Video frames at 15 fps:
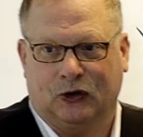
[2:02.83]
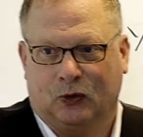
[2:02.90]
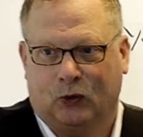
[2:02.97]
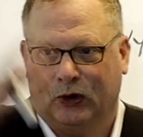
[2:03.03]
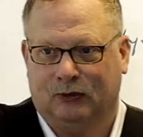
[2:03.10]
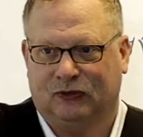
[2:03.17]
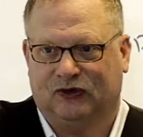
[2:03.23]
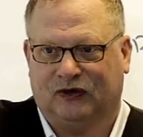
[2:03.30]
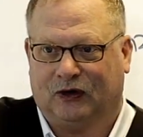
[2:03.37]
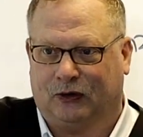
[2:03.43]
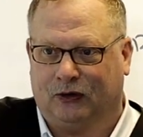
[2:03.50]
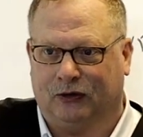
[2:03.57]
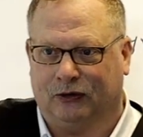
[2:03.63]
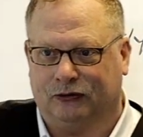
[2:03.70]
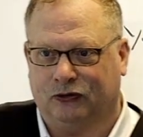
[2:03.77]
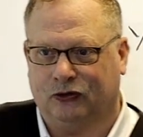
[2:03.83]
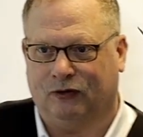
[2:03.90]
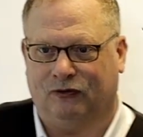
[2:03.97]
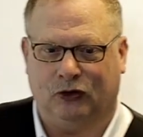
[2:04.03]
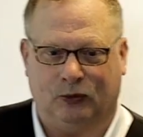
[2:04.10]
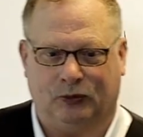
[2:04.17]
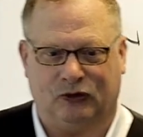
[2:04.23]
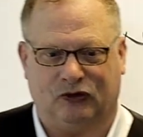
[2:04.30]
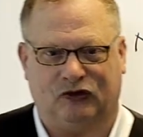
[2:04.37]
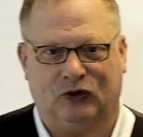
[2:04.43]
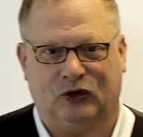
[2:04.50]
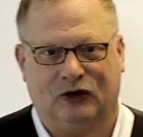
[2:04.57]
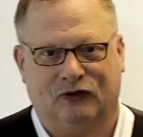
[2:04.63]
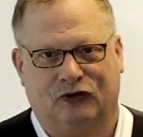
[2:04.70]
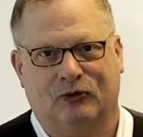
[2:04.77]
you whimsical, trivial
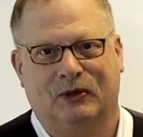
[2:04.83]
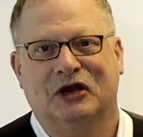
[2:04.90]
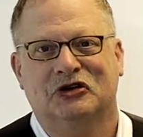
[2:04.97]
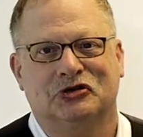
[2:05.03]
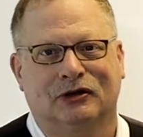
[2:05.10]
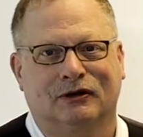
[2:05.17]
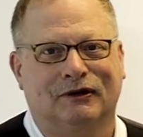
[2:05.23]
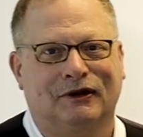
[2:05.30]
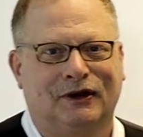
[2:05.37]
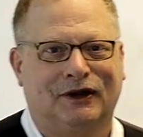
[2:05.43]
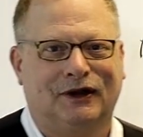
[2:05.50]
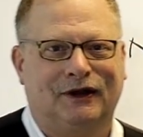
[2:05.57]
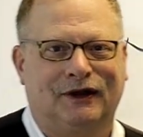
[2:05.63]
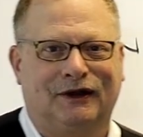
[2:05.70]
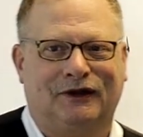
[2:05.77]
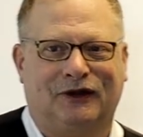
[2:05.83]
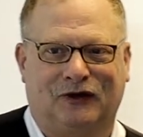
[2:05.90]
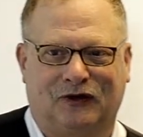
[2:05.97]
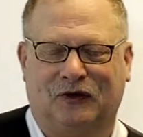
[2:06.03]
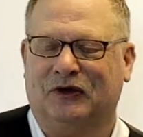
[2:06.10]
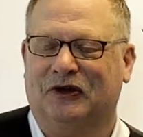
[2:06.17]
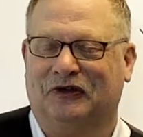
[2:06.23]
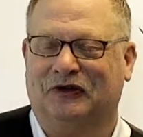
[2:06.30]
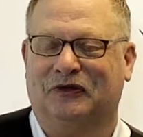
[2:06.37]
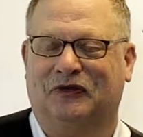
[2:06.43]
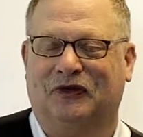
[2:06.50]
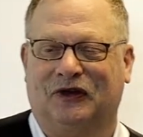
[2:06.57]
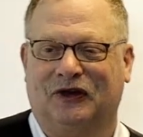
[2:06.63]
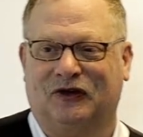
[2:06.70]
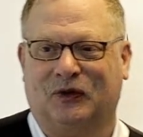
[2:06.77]
pursuit information. There's a reason
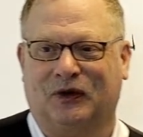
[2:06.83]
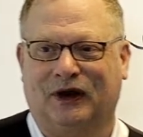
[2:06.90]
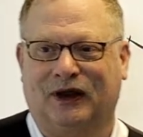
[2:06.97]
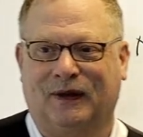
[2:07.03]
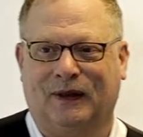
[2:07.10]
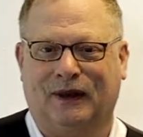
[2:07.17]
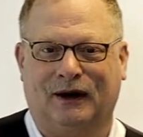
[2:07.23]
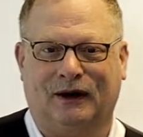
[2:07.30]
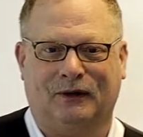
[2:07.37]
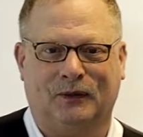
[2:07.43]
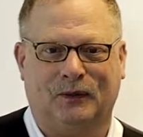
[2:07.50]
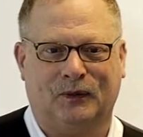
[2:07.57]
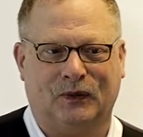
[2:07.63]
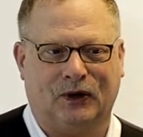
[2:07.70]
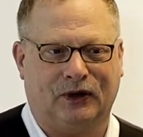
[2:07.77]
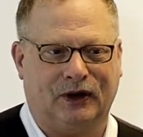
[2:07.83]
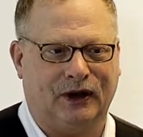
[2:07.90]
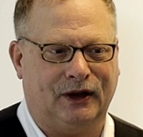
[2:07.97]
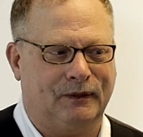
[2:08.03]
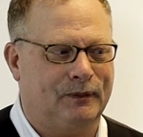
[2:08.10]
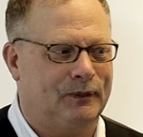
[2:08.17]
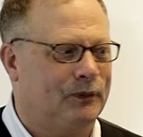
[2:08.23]
for this. We're getting there, okay?